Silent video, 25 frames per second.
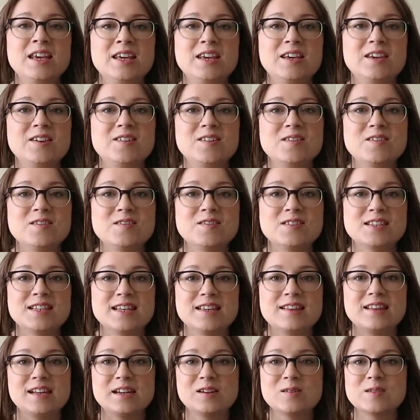you
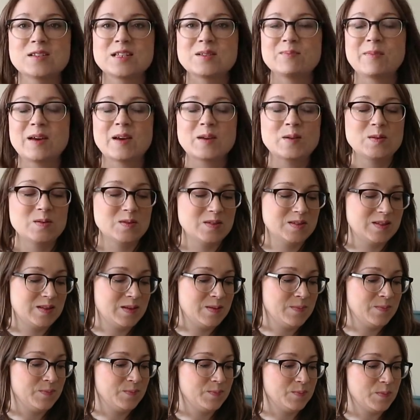see the little speckles
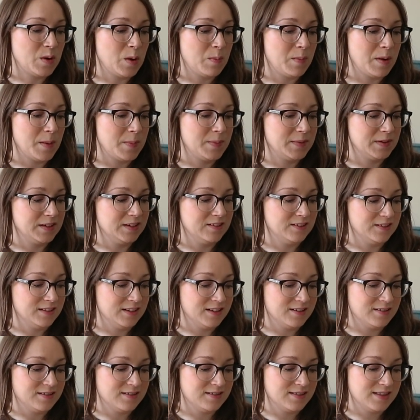pop up on your
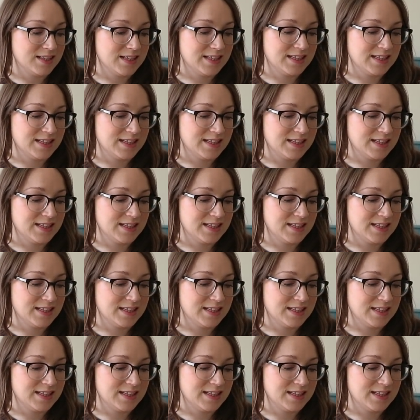yarn.